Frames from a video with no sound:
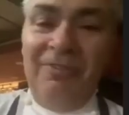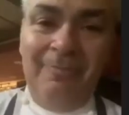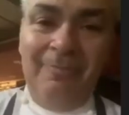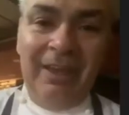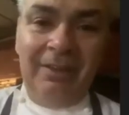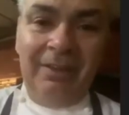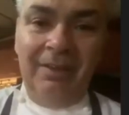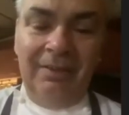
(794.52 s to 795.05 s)

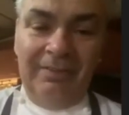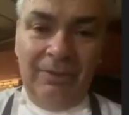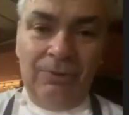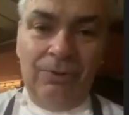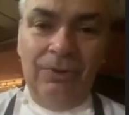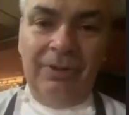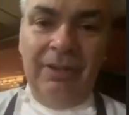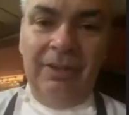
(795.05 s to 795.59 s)
baking than
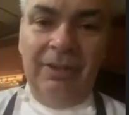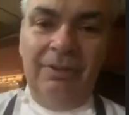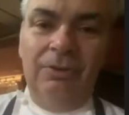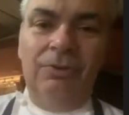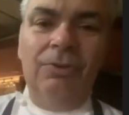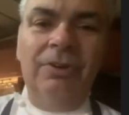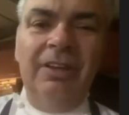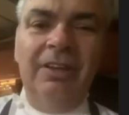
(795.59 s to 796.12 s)
cooking.
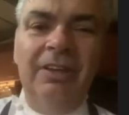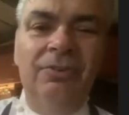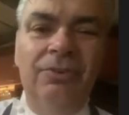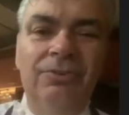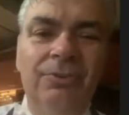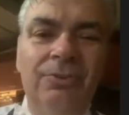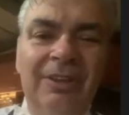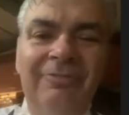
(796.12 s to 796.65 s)
Cooking, you
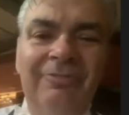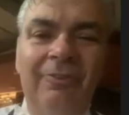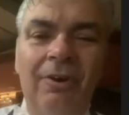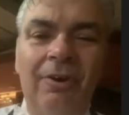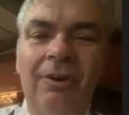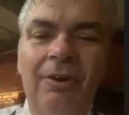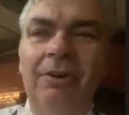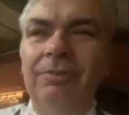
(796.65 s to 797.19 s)
do it
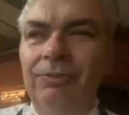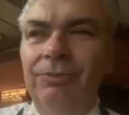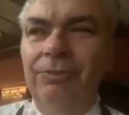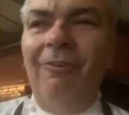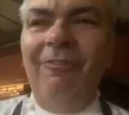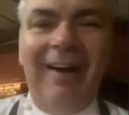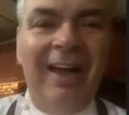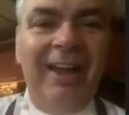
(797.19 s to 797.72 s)
for
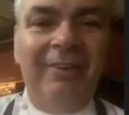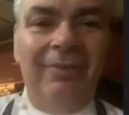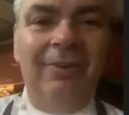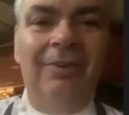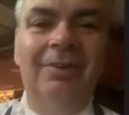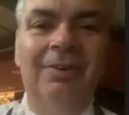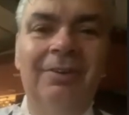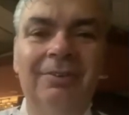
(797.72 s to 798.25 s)

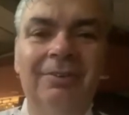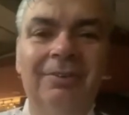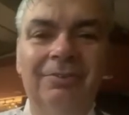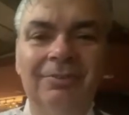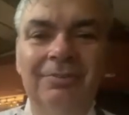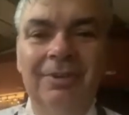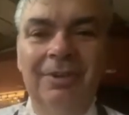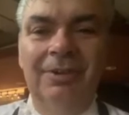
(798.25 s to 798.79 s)
survival.
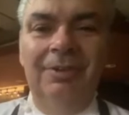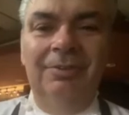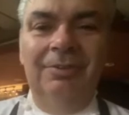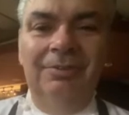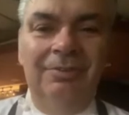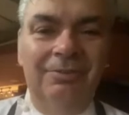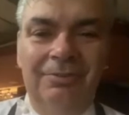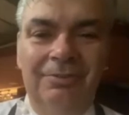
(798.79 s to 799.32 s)

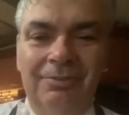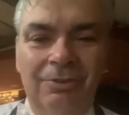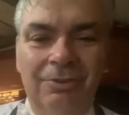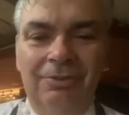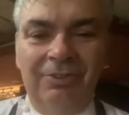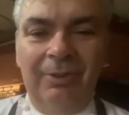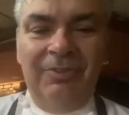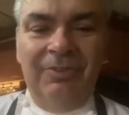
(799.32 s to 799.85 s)
You
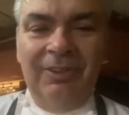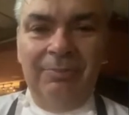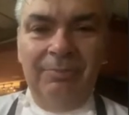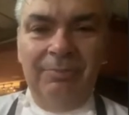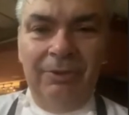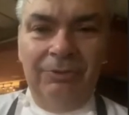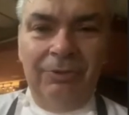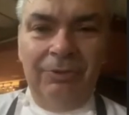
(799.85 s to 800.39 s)
cook something
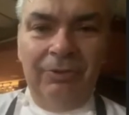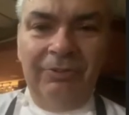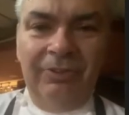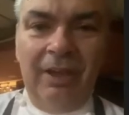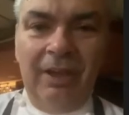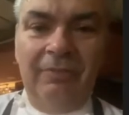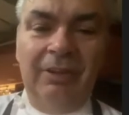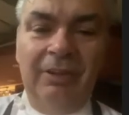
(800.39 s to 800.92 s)
because you're
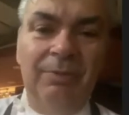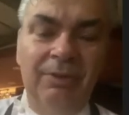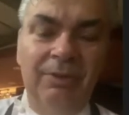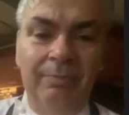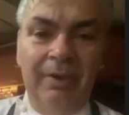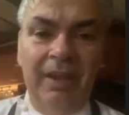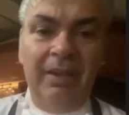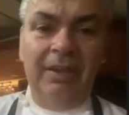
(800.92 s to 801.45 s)
starving.
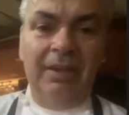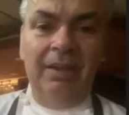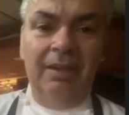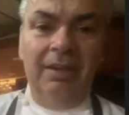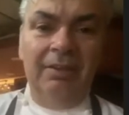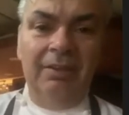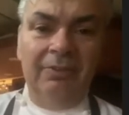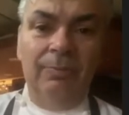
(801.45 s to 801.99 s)
But baking,
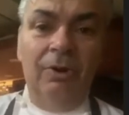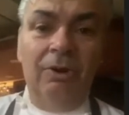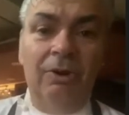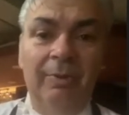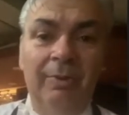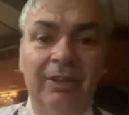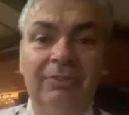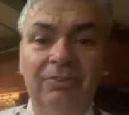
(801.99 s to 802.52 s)
it's more
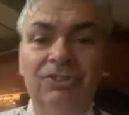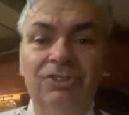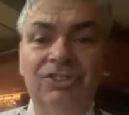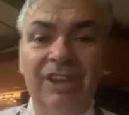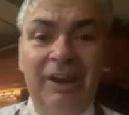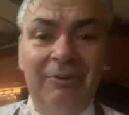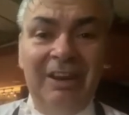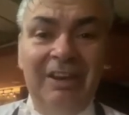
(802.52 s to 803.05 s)
about
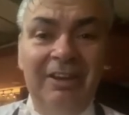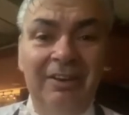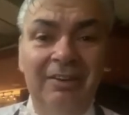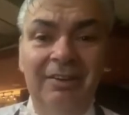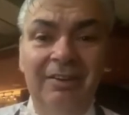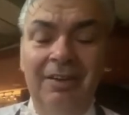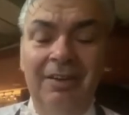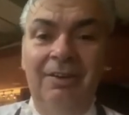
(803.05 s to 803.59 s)

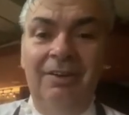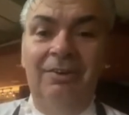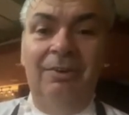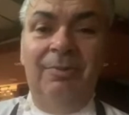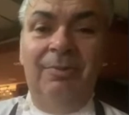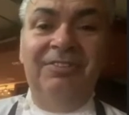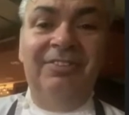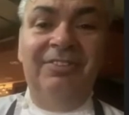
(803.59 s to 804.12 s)
sharing,
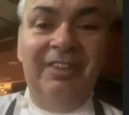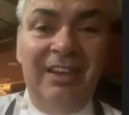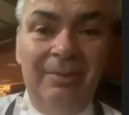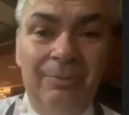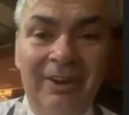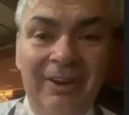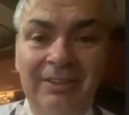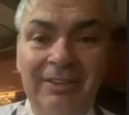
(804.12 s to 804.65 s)
about
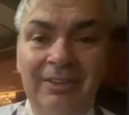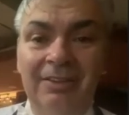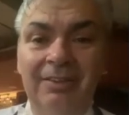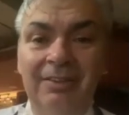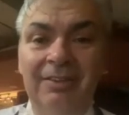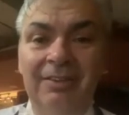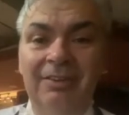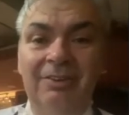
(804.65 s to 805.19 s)

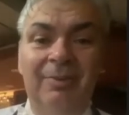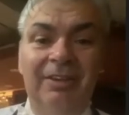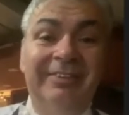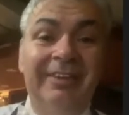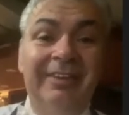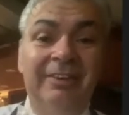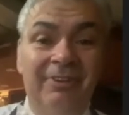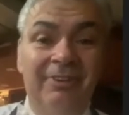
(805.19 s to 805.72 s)
celebrating, about
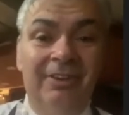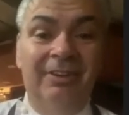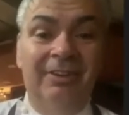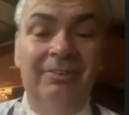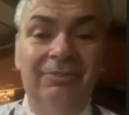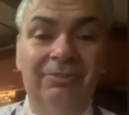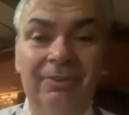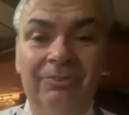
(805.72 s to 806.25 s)
giving.
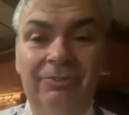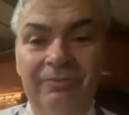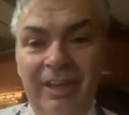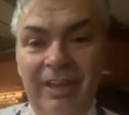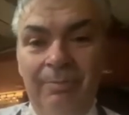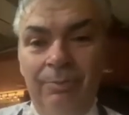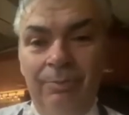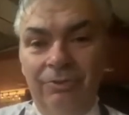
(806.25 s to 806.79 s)
So it's the
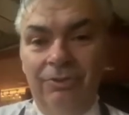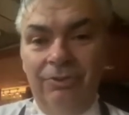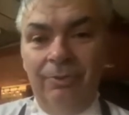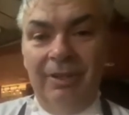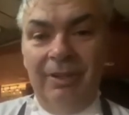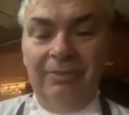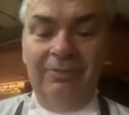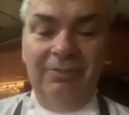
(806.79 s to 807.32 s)
approach,
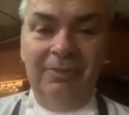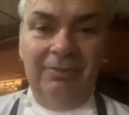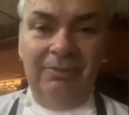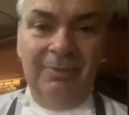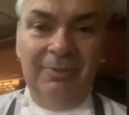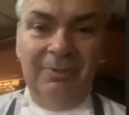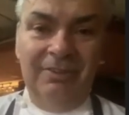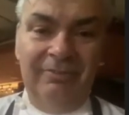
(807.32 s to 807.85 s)
but it's
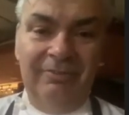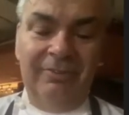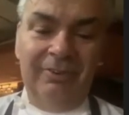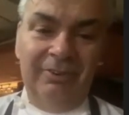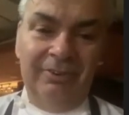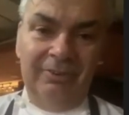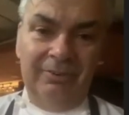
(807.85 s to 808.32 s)
a bit different.